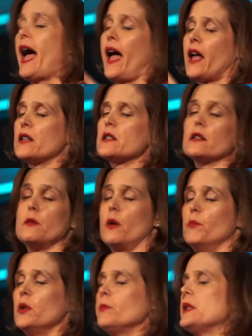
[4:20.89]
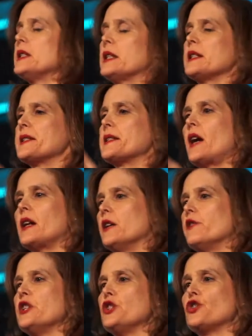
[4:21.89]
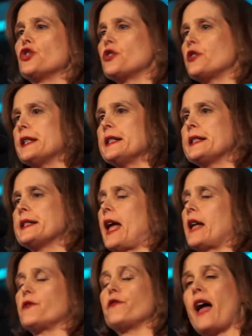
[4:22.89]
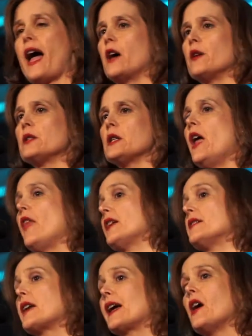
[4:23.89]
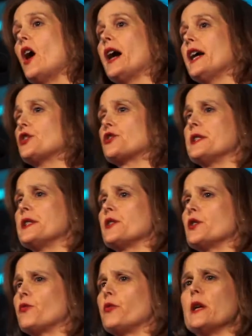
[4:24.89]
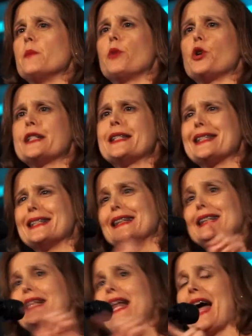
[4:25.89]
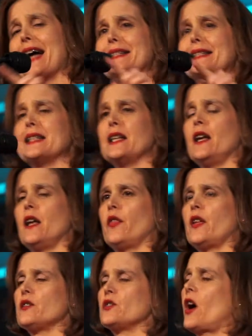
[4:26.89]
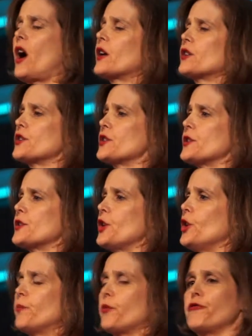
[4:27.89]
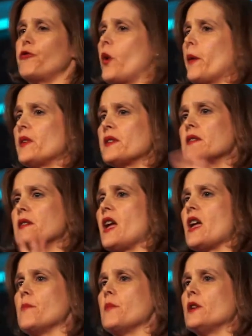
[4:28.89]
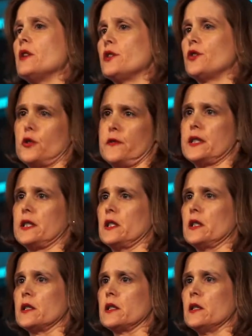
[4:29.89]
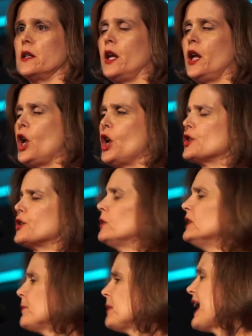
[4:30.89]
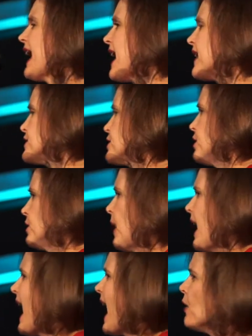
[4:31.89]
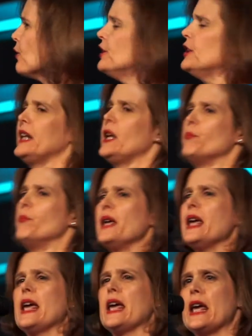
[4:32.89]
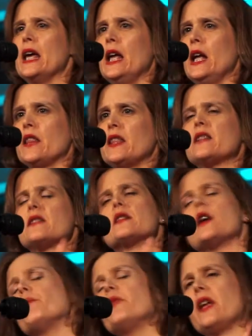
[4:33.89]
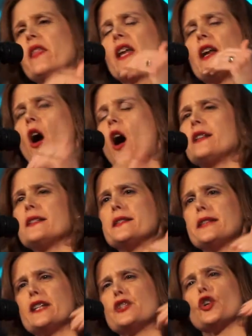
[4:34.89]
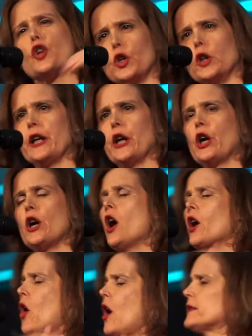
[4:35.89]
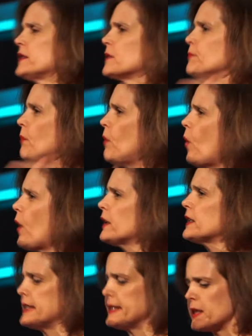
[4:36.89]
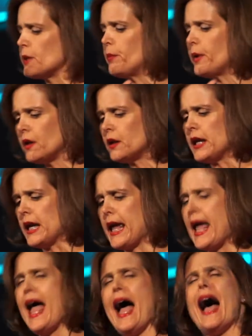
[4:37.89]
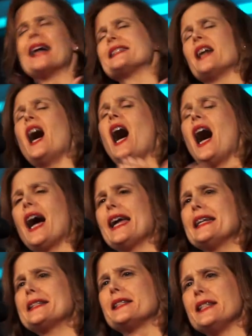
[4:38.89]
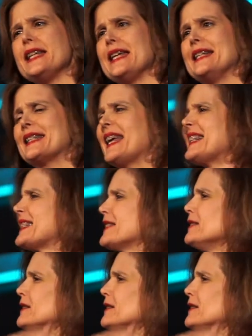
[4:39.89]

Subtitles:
And Millman did a study of insurance and found that psychiatrists are reimbursed less than doctors who perform the same services. So let me ask you, how could it be that something that onsets earlier, causes more disability, has the highest needs, gets the